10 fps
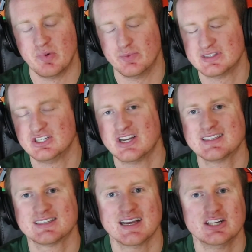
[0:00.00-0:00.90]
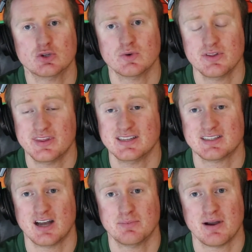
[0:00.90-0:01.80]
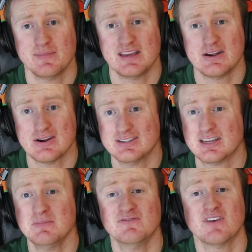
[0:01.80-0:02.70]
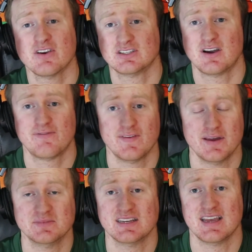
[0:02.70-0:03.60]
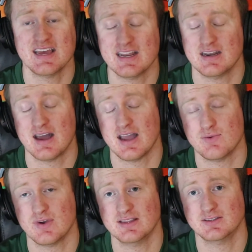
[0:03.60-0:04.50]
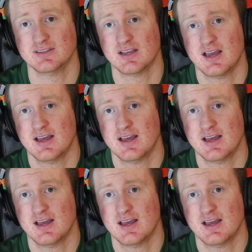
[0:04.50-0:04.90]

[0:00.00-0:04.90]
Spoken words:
But with the Jets' schedule this upcoming year, it's going to be very tough for them to hit 9 wins.